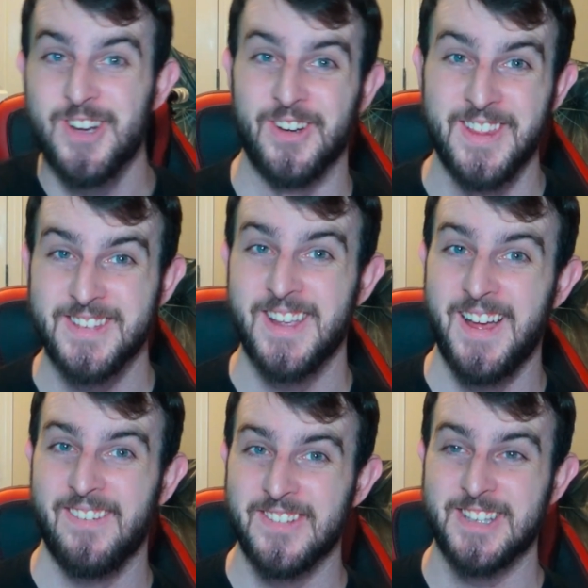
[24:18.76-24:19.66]
like no joke,
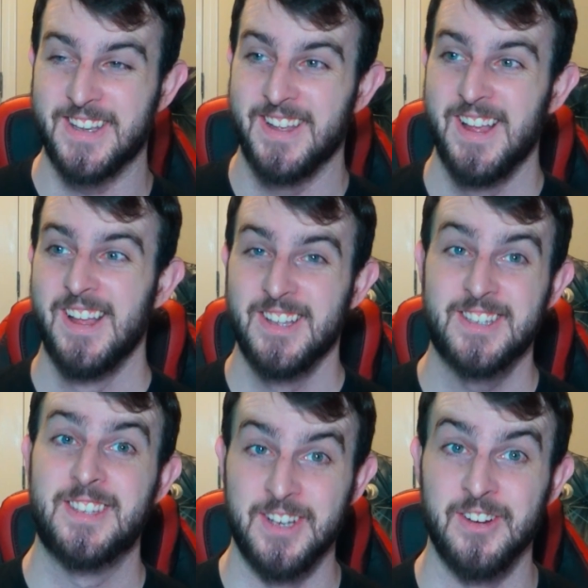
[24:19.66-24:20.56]
this guy was like
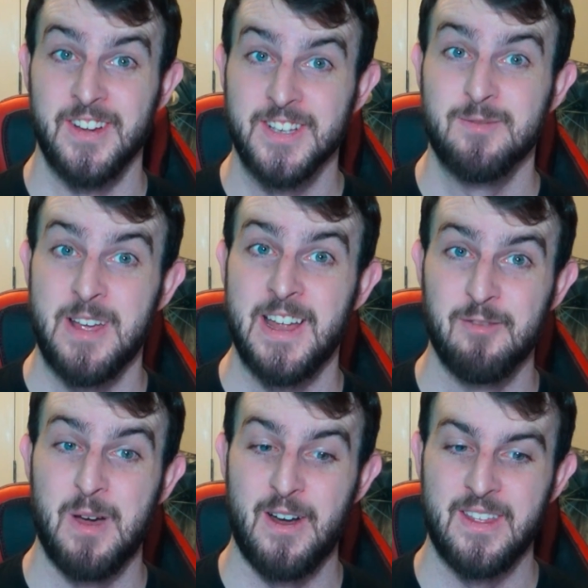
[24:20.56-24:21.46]
serious
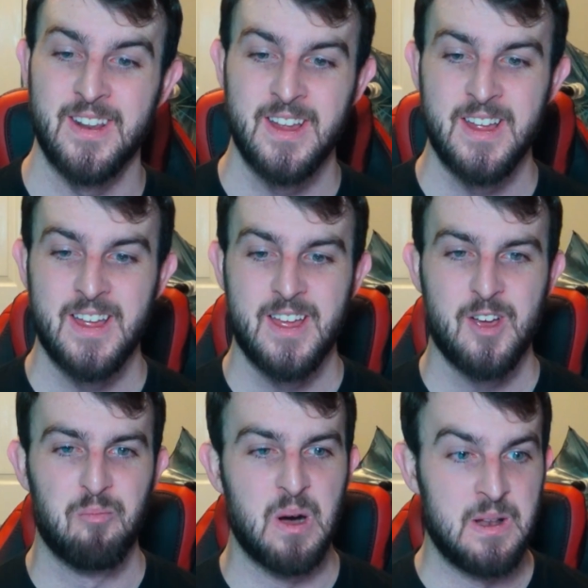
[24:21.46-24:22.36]
man about it.
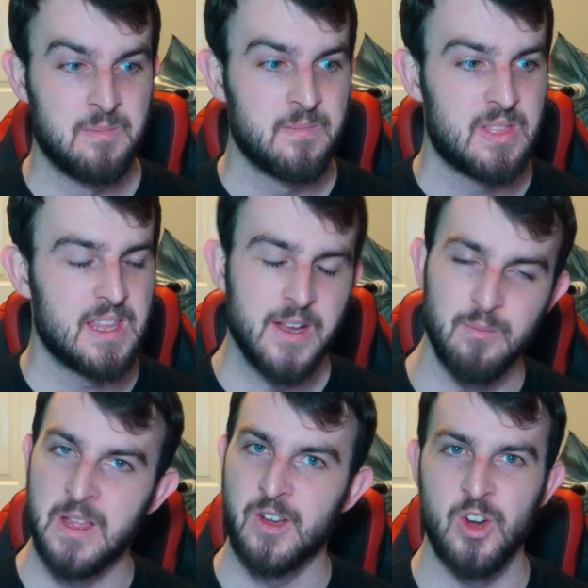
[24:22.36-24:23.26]
But
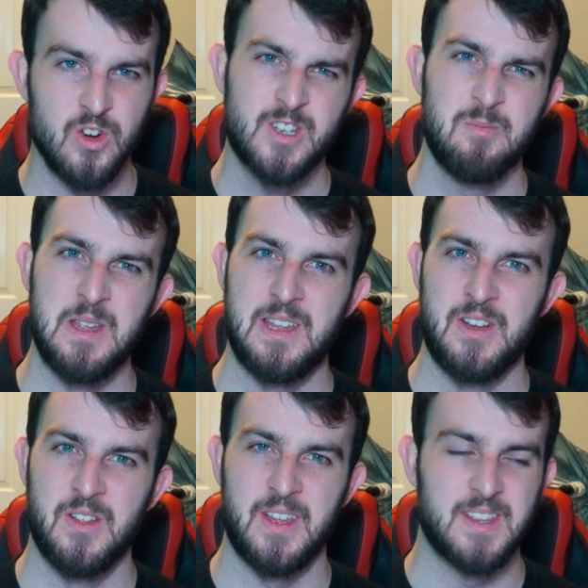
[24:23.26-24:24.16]
it like irked
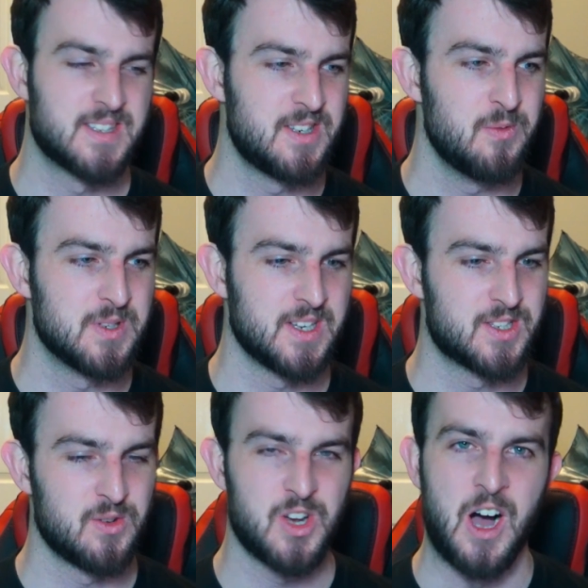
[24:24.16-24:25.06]
me, you know, like this dude
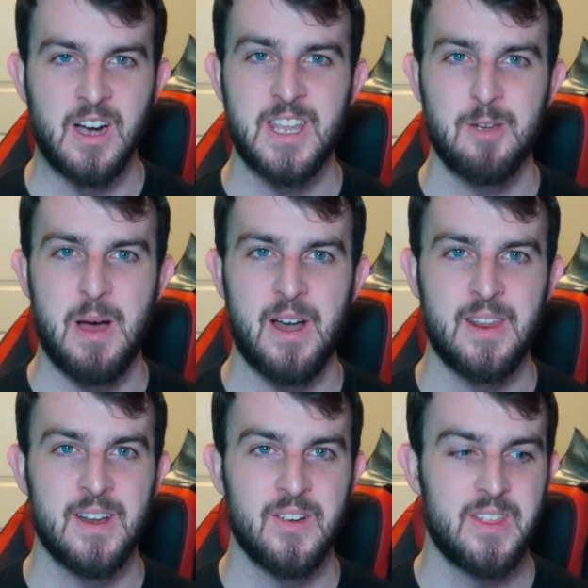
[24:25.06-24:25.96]
was like so cocky
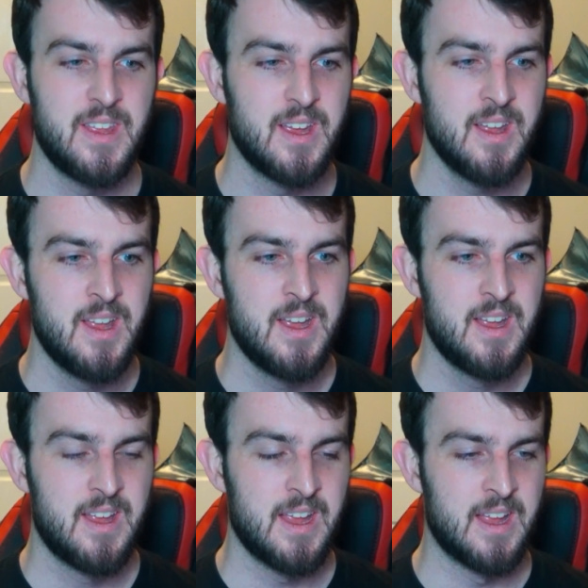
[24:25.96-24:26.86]
about it and everything.
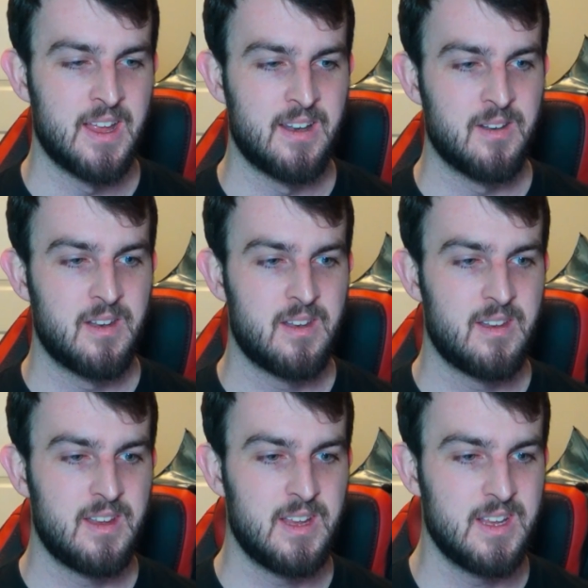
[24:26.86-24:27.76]
And
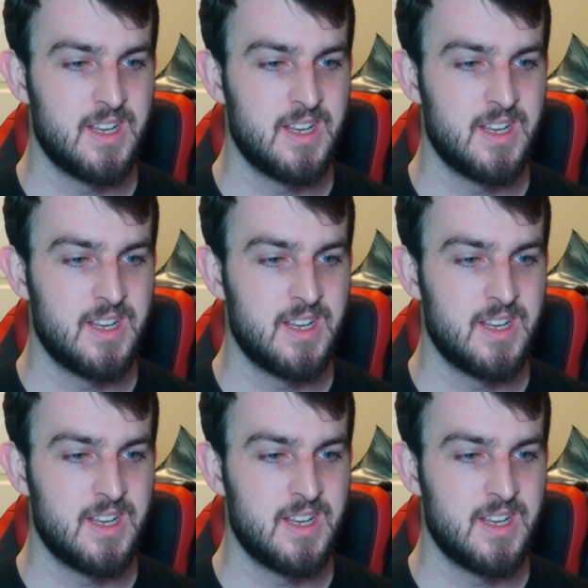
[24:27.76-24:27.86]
